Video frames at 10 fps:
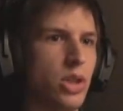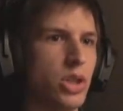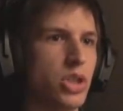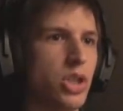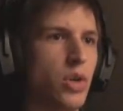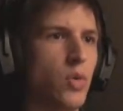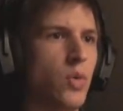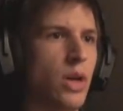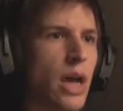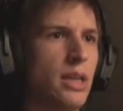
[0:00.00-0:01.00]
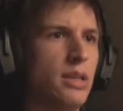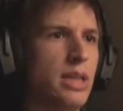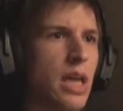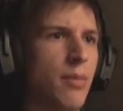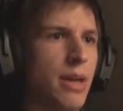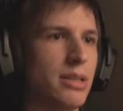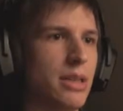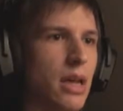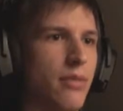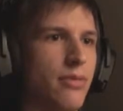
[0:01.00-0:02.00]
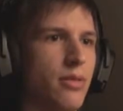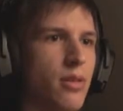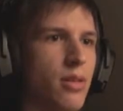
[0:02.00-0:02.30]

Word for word: Or so I tell myself.